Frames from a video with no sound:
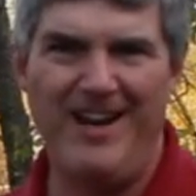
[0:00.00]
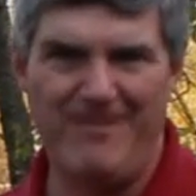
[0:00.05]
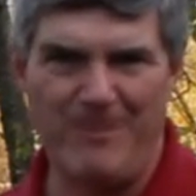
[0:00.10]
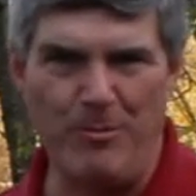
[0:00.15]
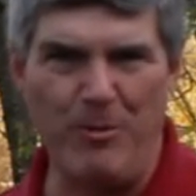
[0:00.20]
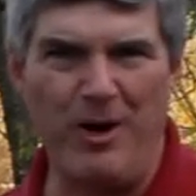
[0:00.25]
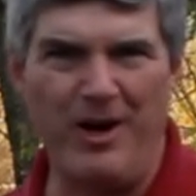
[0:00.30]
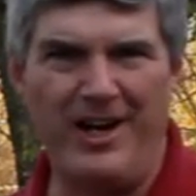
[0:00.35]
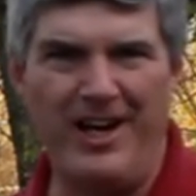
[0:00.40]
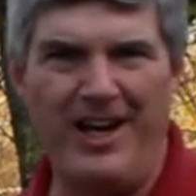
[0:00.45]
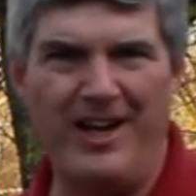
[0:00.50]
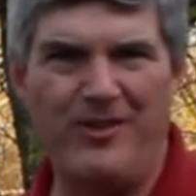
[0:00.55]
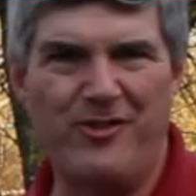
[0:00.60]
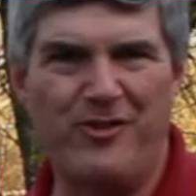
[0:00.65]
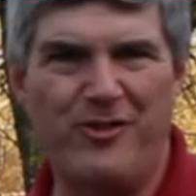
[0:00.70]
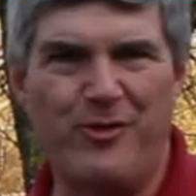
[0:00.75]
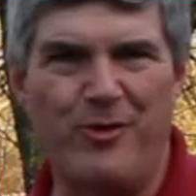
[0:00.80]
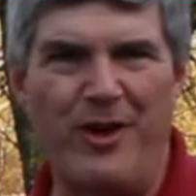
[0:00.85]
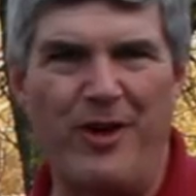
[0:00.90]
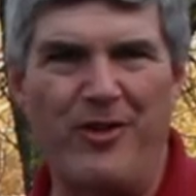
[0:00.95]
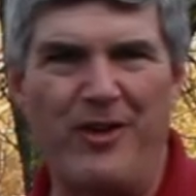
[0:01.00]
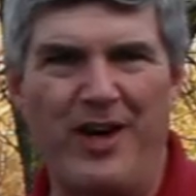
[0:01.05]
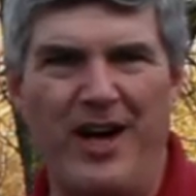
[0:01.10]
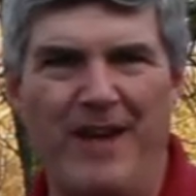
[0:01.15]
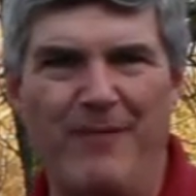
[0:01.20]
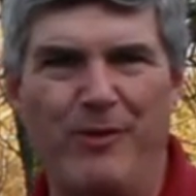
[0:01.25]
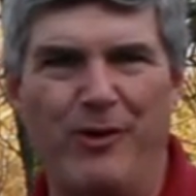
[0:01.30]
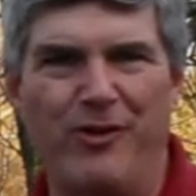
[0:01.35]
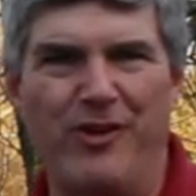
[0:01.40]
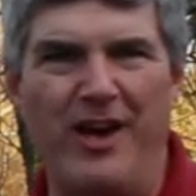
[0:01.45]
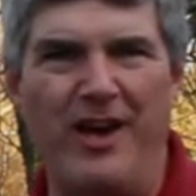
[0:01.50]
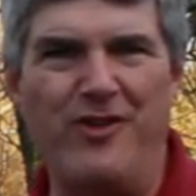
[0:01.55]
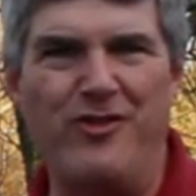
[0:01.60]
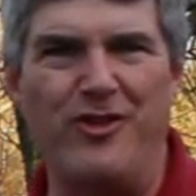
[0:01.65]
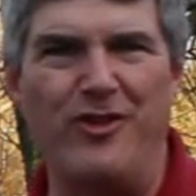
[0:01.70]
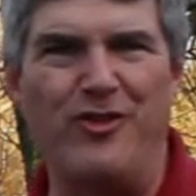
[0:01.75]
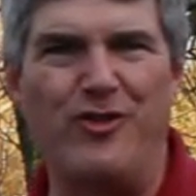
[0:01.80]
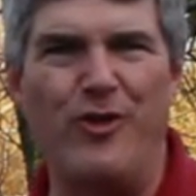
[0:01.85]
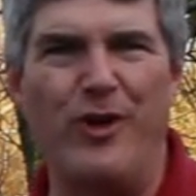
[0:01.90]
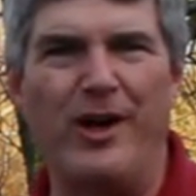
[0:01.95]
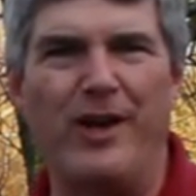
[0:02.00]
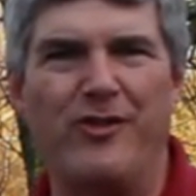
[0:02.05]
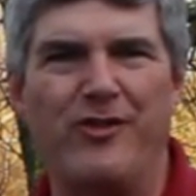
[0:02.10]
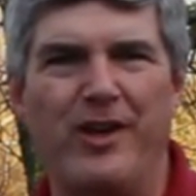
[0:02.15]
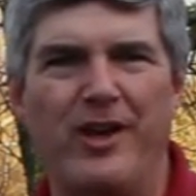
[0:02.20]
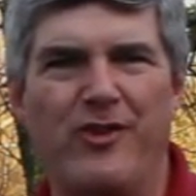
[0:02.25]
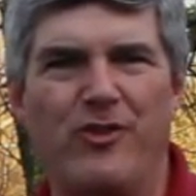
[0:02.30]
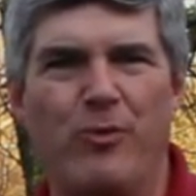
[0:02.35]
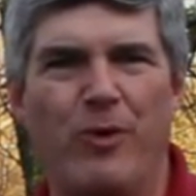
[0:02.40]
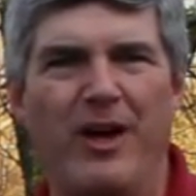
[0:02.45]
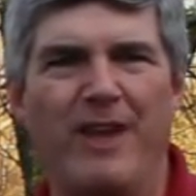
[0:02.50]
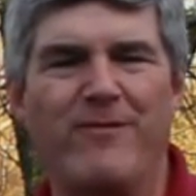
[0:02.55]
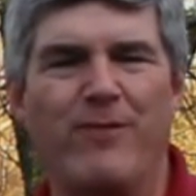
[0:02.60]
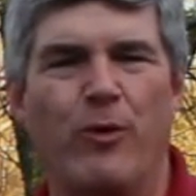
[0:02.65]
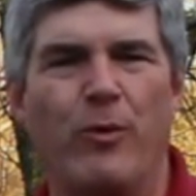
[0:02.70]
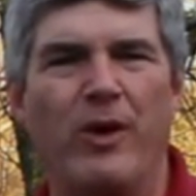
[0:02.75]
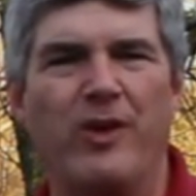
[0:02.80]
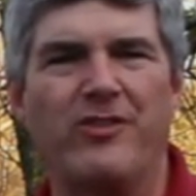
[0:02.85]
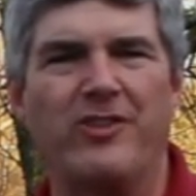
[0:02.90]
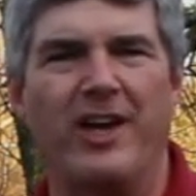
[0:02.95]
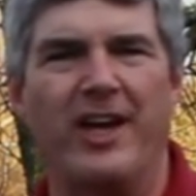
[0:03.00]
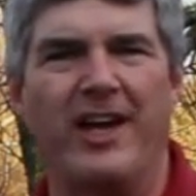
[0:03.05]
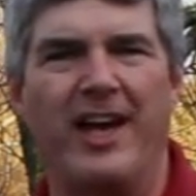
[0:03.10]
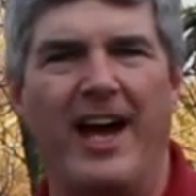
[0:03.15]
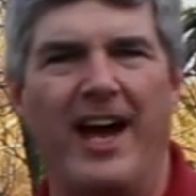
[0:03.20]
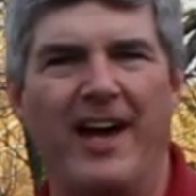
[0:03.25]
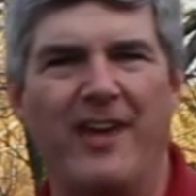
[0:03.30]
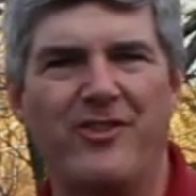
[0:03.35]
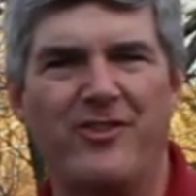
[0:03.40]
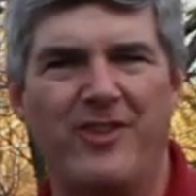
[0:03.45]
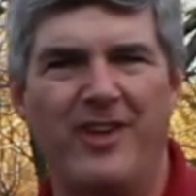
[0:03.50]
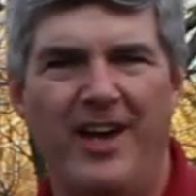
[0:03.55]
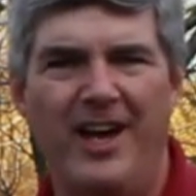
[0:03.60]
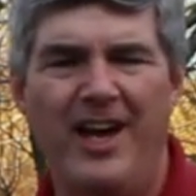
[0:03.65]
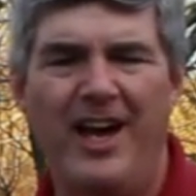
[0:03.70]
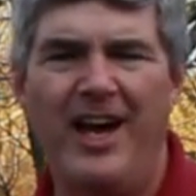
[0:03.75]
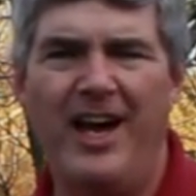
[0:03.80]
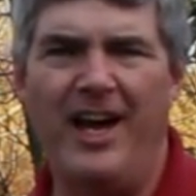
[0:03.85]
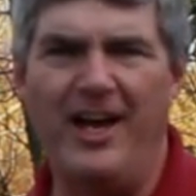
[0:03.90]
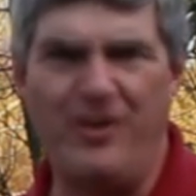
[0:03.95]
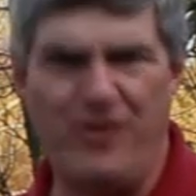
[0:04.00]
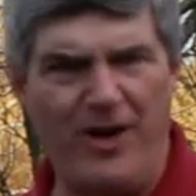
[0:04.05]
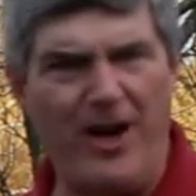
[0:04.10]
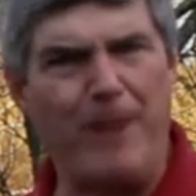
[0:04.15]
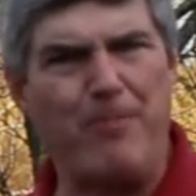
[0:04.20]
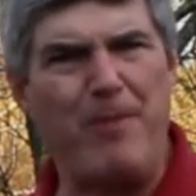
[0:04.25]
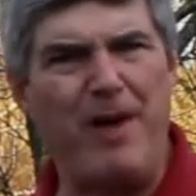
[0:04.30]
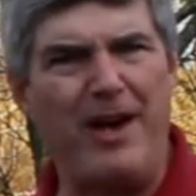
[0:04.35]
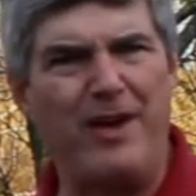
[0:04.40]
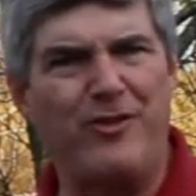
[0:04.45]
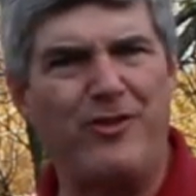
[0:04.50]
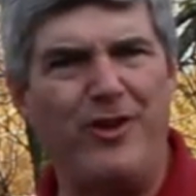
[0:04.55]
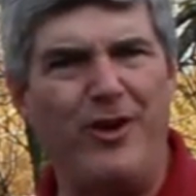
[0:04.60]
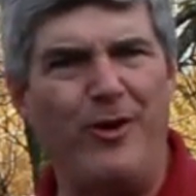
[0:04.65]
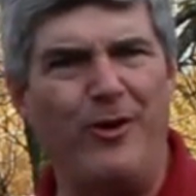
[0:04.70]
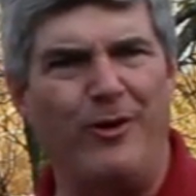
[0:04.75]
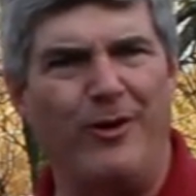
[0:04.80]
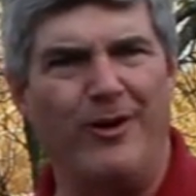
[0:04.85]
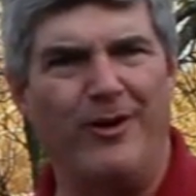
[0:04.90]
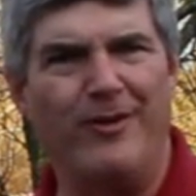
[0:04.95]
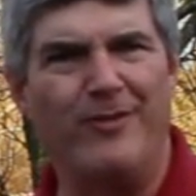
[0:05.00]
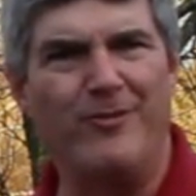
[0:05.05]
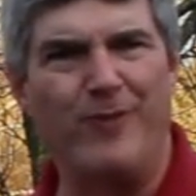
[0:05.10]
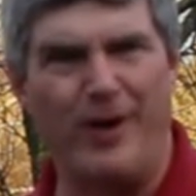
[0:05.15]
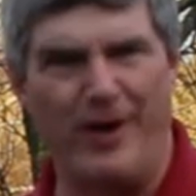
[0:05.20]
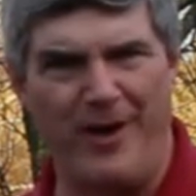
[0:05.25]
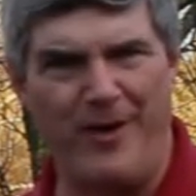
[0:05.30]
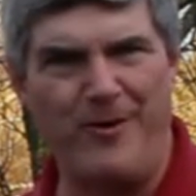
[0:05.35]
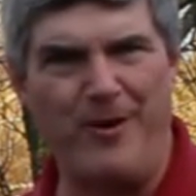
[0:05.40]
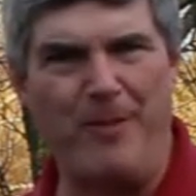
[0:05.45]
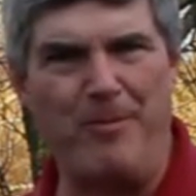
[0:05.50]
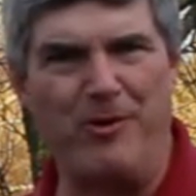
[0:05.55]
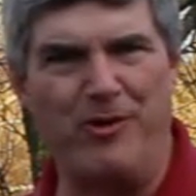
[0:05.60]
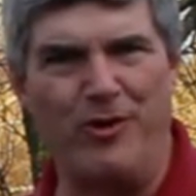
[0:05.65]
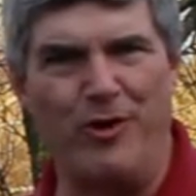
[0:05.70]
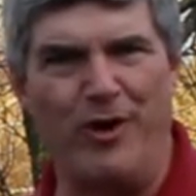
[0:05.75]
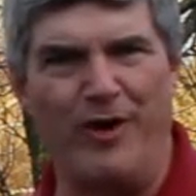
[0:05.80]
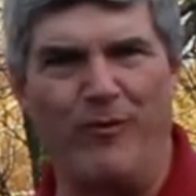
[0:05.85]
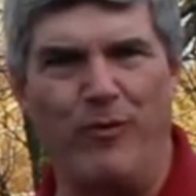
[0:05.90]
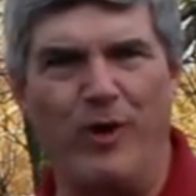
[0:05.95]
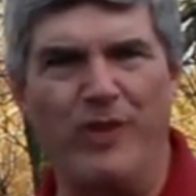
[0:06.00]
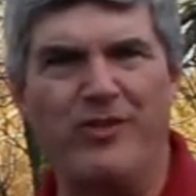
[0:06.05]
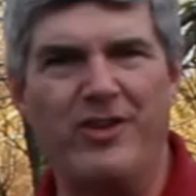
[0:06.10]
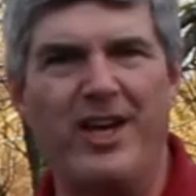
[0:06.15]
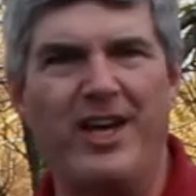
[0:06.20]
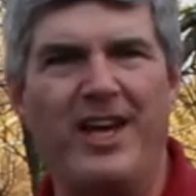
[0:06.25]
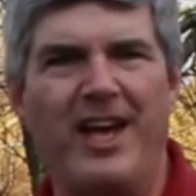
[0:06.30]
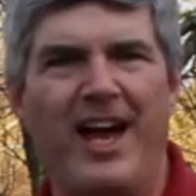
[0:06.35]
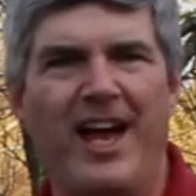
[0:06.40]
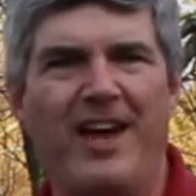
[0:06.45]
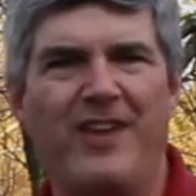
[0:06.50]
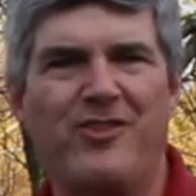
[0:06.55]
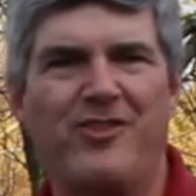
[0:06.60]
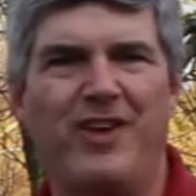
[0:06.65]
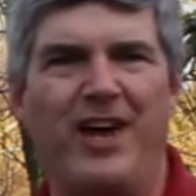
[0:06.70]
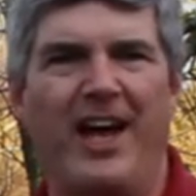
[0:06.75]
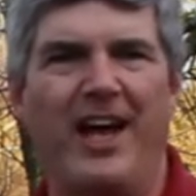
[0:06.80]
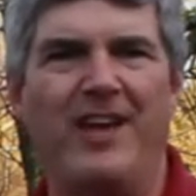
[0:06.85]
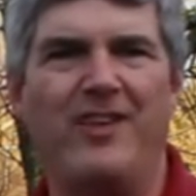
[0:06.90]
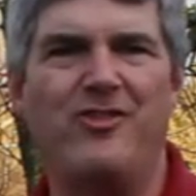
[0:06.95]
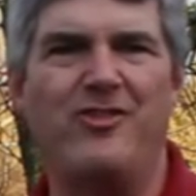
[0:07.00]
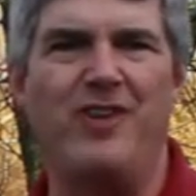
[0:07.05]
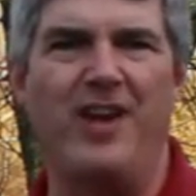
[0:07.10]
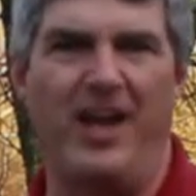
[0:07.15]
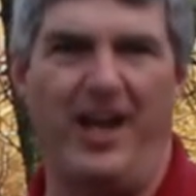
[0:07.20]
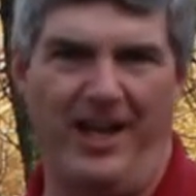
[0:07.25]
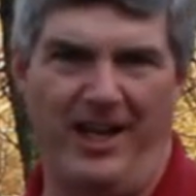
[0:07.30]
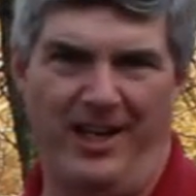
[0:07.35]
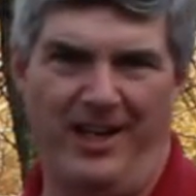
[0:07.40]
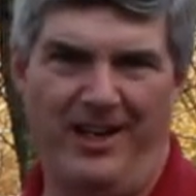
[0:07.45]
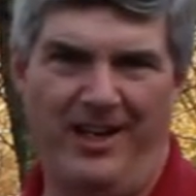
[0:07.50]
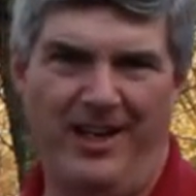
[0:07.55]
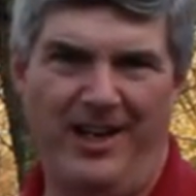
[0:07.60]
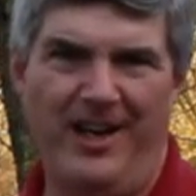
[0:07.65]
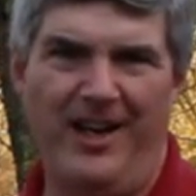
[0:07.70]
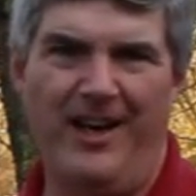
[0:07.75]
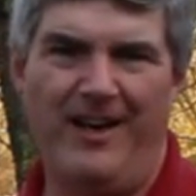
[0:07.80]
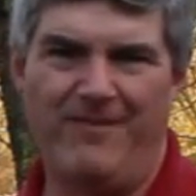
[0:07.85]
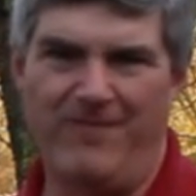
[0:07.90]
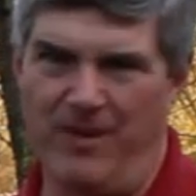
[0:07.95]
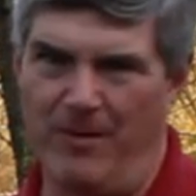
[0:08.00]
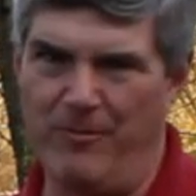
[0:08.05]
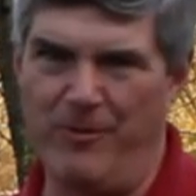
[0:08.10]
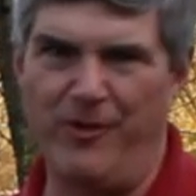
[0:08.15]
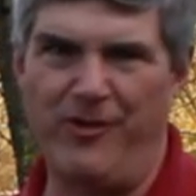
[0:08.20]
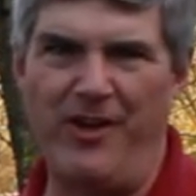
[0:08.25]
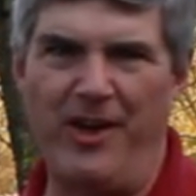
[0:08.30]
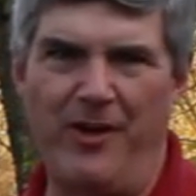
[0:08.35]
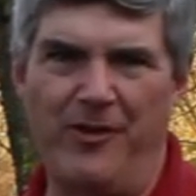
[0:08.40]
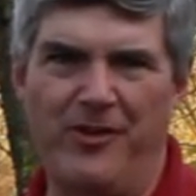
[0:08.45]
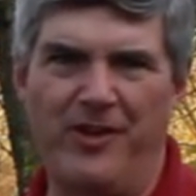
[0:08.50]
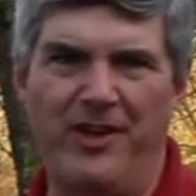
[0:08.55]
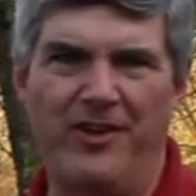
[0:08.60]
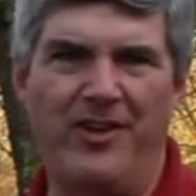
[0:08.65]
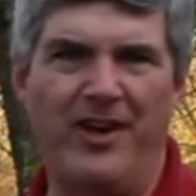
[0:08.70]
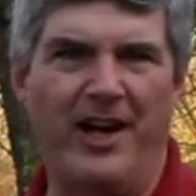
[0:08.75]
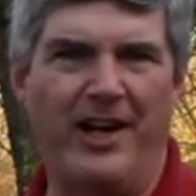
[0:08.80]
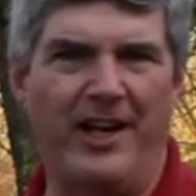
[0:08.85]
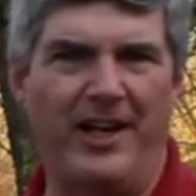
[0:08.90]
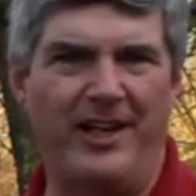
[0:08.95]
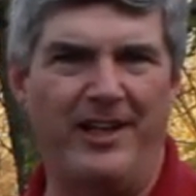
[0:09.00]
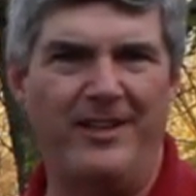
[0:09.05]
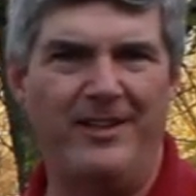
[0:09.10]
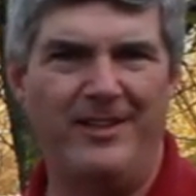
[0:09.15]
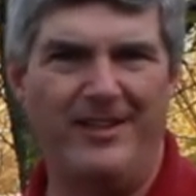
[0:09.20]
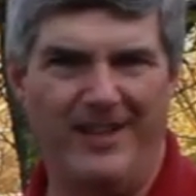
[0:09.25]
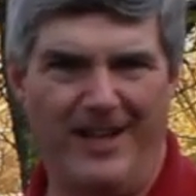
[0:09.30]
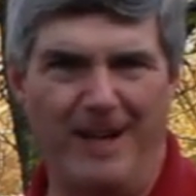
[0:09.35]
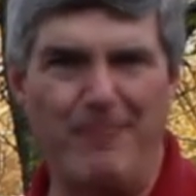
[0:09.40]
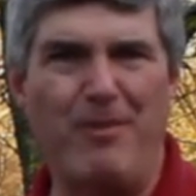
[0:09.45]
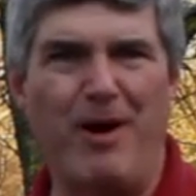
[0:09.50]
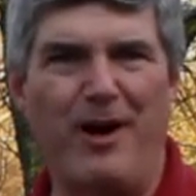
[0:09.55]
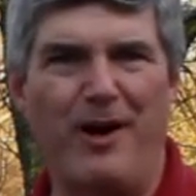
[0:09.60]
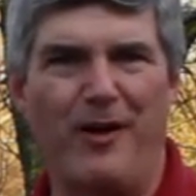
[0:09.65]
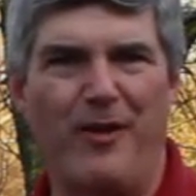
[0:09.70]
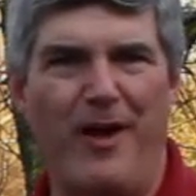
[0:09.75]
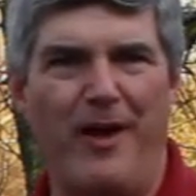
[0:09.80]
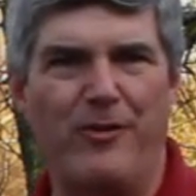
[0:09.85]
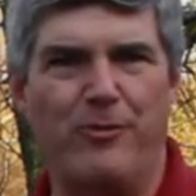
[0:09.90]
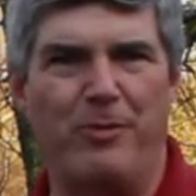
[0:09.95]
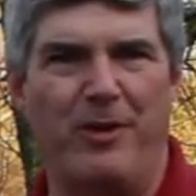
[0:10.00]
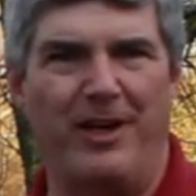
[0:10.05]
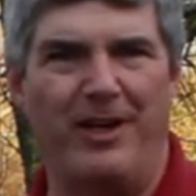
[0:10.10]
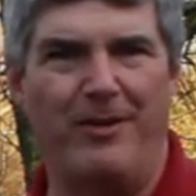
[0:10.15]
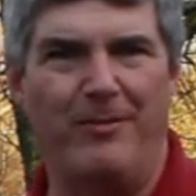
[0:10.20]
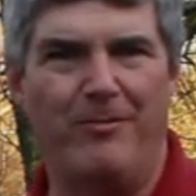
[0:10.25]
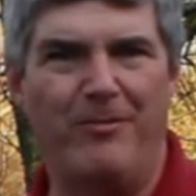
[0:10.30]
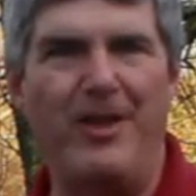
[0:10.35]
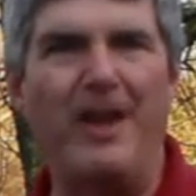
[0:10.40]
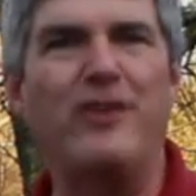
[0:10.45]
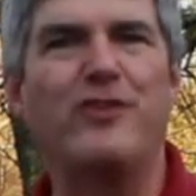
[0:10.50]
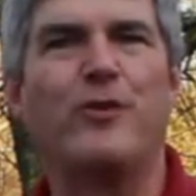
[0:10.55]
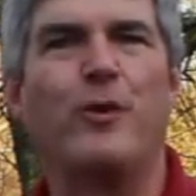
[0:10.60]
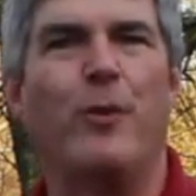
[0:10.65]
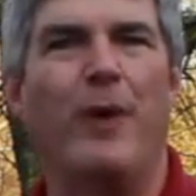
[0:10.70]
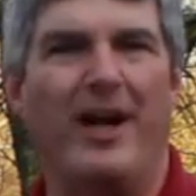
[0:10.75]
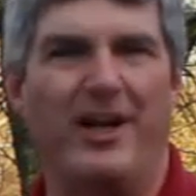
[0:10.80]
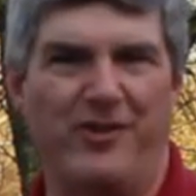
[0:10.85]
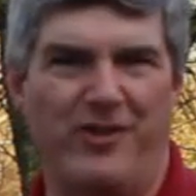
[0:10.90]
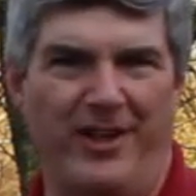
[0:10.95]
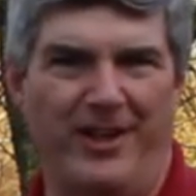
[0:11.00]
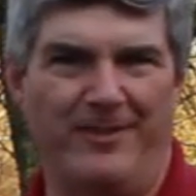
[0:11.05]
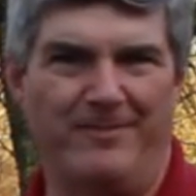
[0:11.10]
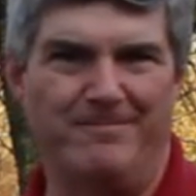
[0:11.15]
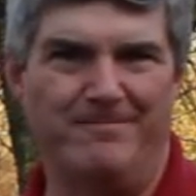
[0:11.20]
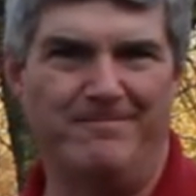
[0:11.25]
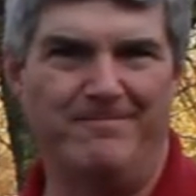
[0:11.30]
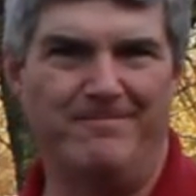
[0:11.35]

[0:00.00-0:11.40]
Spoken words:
For more Cask-Strength conversation, join us each week for WhiskyCast, and check back soon for another episode of WhiskyCast HD. From Versailles, Kentucky, I'm Mark Gillespie. Thanks for watching.